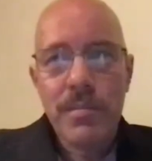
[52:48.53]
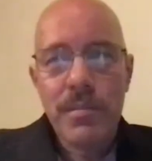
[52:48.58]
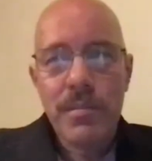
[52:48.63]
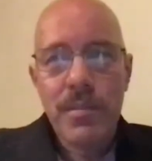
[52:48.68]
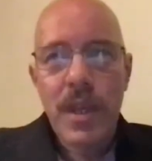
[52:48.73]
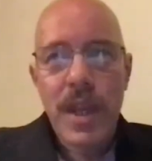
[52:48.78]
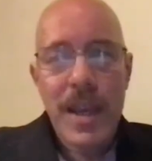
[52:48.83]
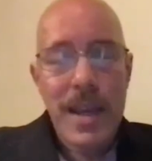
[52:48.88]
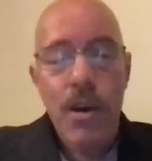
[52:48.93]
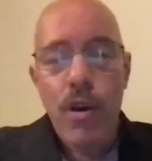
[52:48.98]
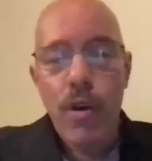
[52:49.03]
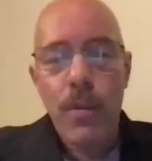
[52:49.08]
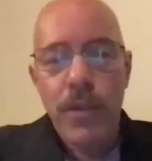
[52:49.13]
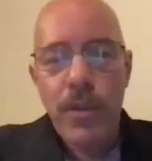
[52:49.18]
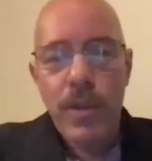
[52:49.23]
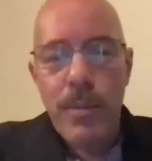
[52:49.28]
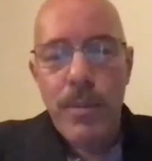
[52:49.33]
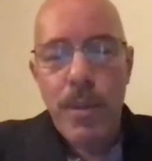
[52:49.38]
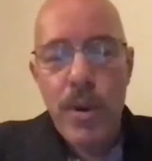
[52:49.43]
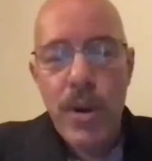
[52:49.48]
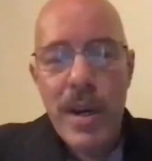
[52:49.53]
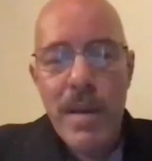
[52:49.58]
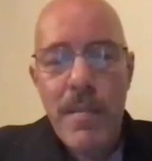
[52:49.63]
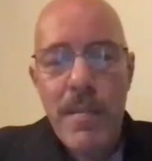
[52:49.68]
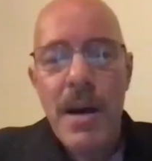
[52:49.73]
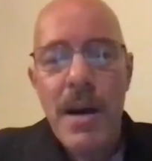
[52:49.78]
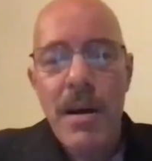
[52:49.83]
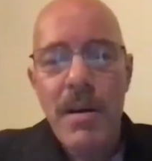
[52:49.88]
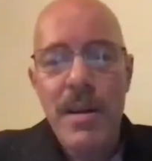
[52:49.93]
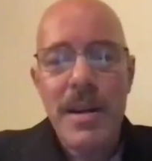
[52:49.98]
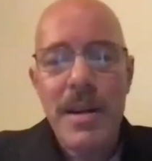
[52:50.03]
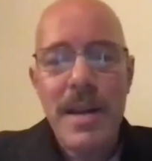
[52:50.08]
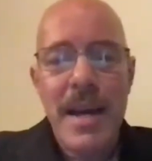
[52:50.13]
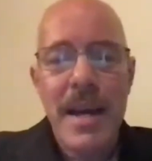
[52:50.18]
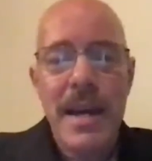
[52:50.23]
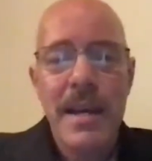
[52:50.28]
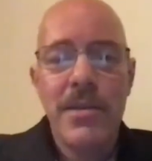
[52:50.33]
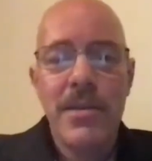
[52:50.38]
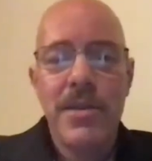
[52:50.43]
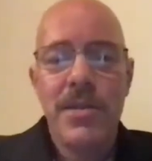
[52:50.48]
can hopefully bring about an
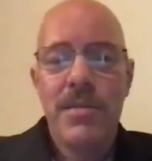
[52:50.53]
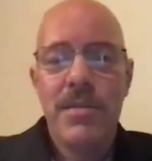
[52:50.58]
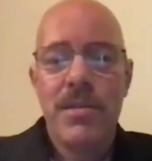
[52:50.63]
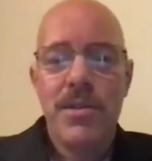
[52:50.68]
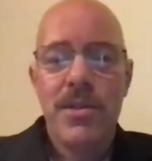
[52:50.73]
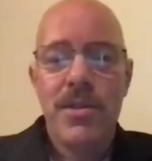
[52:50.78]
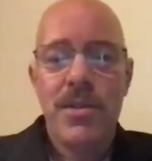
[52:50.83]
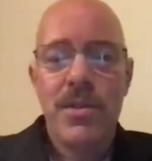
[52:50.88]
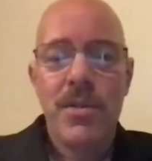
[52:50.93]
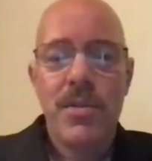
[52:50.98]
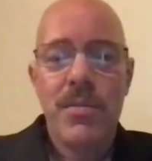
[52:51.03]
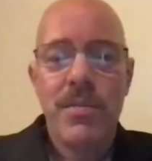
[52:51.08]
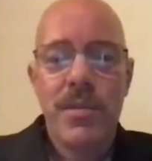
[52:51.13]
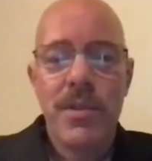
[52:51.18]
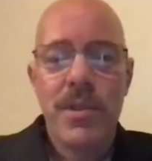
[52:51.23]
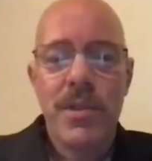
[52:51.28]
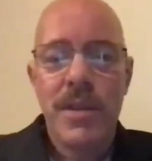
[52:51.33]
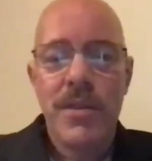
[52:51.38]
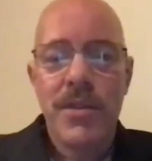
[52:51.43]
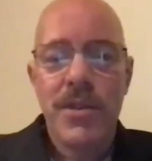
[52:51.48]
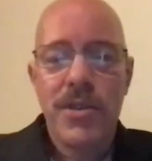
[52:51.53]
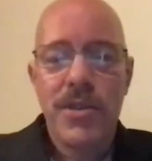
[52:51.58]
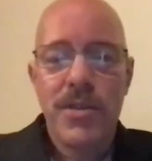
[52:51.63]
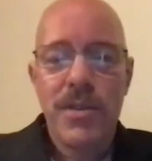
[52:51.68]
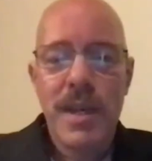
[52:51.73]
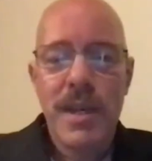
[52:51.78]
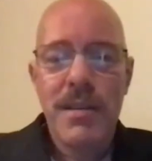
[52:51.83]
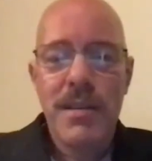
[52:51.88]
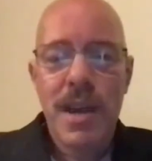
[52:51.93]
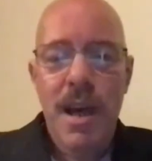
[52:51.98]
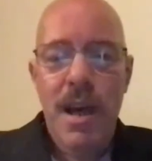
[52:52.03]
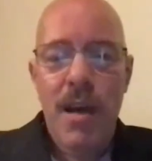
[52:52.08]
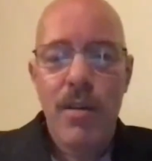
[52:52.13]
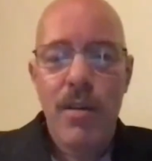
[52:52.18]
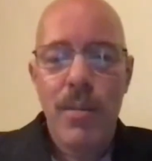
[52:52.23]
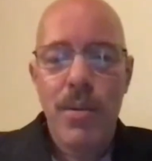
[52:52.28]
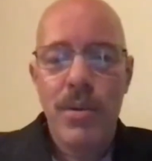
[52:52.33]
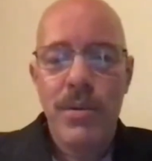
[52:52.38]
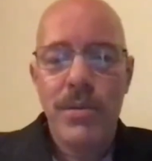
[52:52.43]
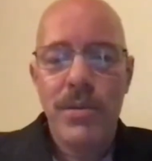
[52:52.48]
end to this
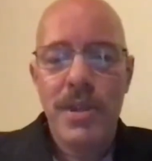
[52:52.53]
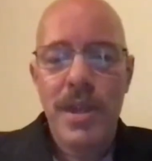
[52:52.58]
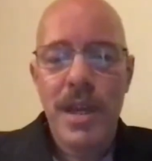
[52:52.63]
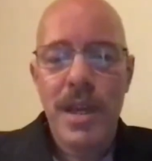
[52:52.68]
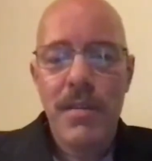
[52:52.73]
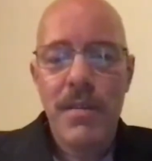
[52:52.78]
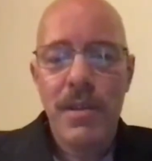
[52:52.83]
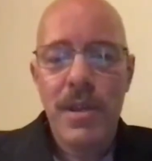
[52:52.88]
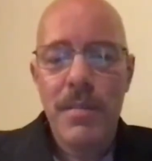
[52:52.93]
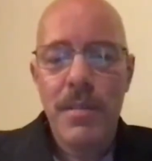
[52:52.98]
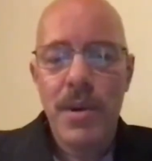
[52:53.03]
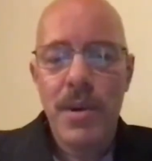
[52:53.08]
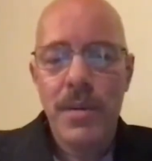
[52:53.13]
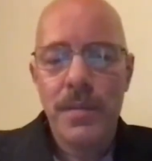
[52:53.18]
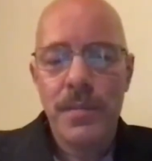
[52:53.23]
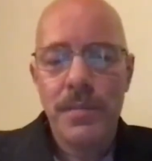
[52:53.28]
intolerable state of limbo.